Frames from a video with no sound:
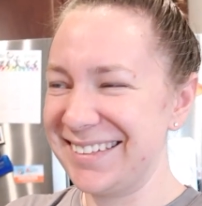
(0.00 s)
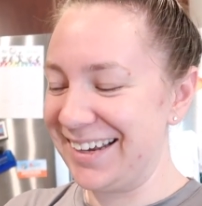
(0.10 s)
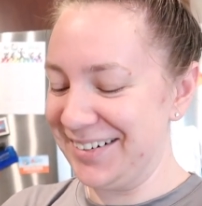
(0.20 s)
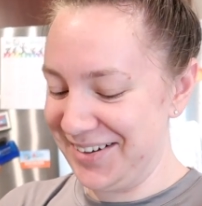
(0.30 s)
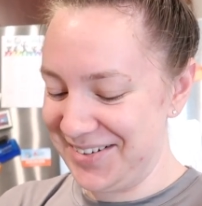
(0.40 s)

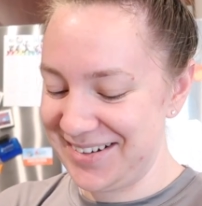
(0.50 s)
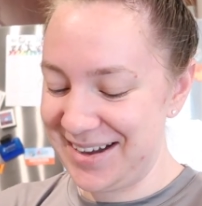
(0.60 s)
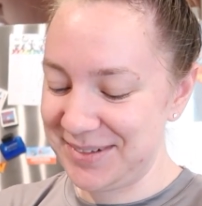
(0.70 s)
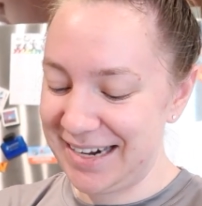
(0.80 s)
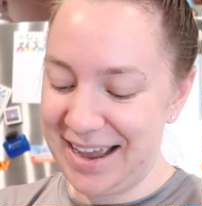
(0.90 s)
I don't know.
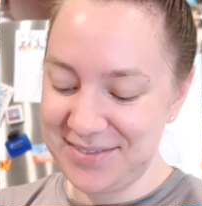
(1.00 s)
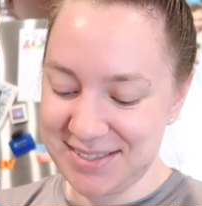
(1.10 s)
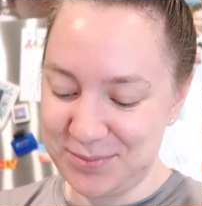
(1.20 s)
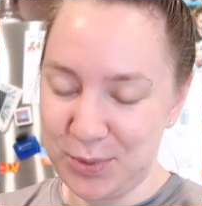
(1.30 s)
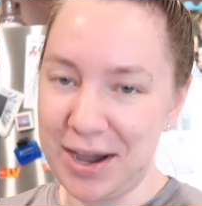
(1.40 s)
I'm gonna have
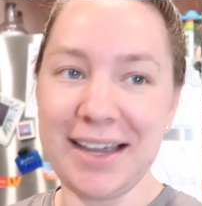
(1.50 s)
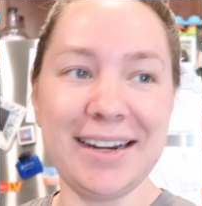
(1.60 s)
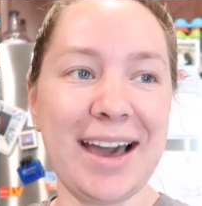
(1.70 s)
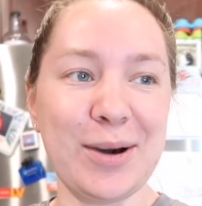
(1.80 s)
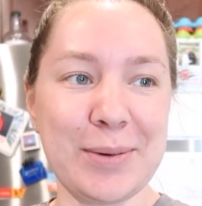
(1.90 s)
some
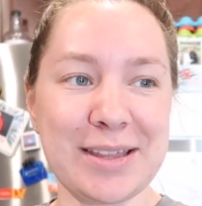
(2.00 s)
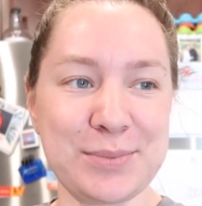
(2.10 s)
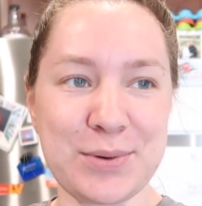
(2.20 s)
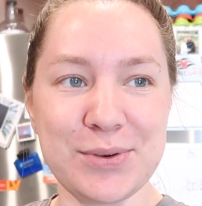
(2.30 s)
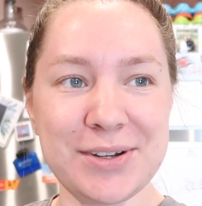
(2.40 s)
wine out by the
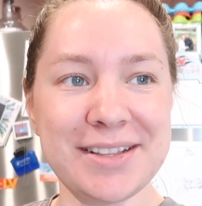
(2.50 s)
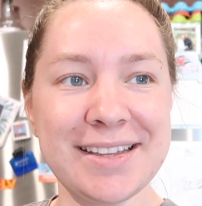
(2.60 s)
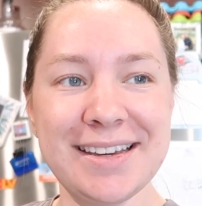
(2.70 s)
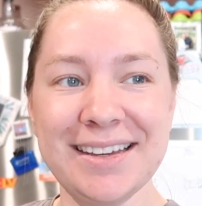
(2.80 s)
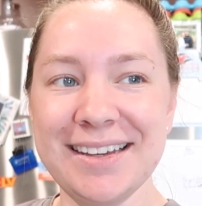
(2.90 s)
pool.
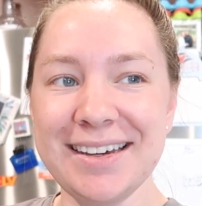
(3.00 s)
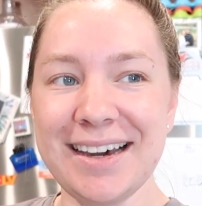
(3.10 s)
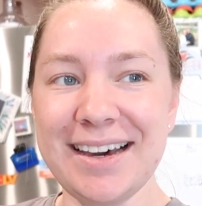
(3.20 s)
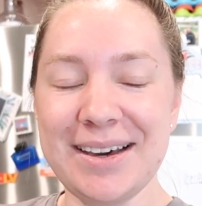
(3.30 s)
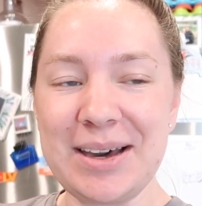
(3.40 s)

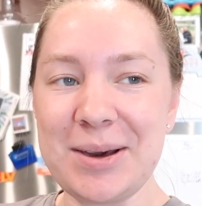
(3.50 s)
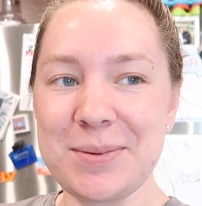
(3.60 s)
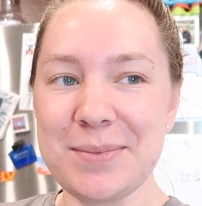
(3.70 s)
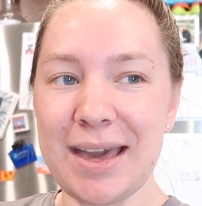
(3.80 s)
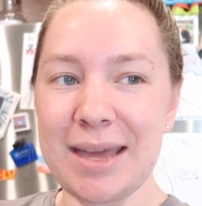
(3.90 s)

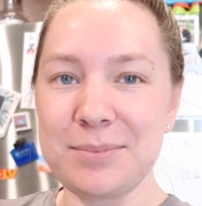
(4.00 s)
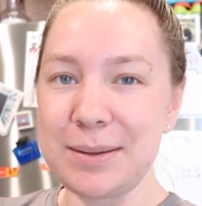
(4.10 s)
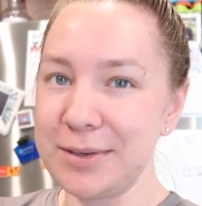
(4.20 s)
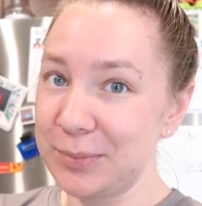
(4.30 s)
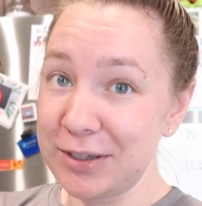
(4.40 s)
Um, and
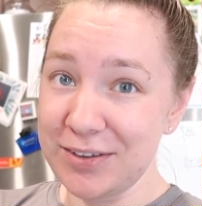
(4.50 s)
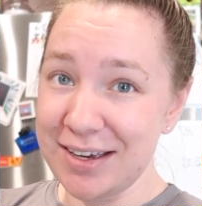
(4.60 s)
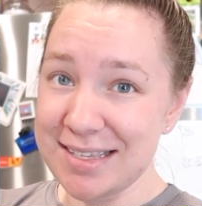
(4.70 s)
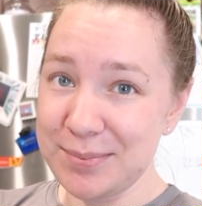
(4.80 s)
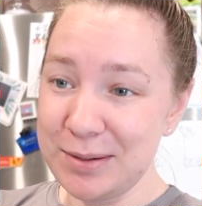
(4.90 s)
maybe I'll pick you
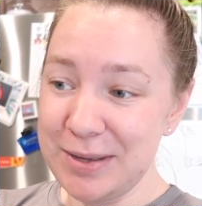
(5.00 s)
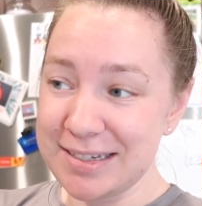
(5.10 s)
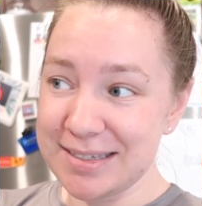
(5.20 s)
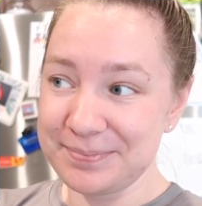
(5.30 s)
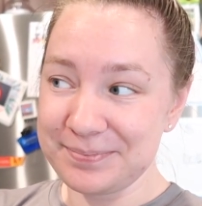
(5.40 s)
guys up in a
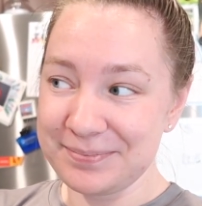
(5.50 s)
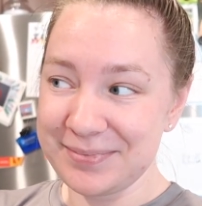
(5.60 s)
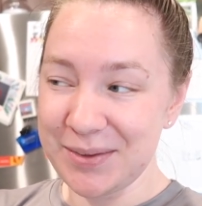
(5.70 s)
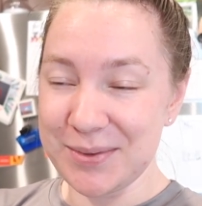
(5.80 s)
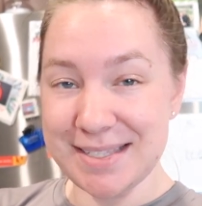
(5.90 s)
bit.
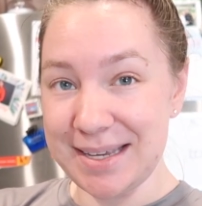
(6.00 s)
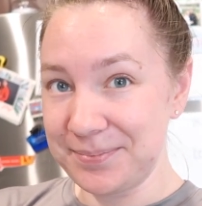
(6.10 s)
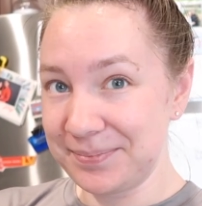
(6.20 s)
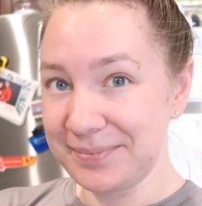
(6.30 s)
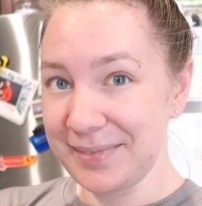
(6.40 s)
We'll see.
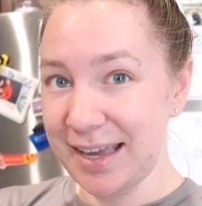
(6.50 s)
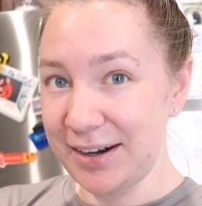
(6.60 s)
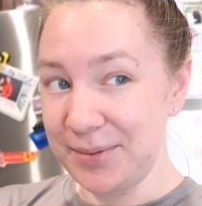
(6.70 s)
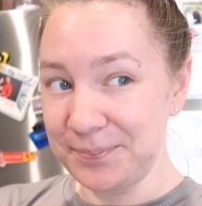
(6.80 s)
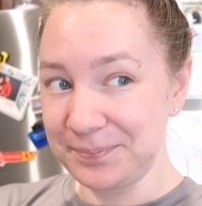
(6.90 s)
I
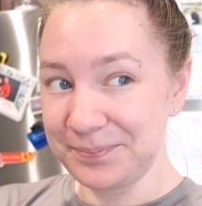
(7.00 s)
don't know.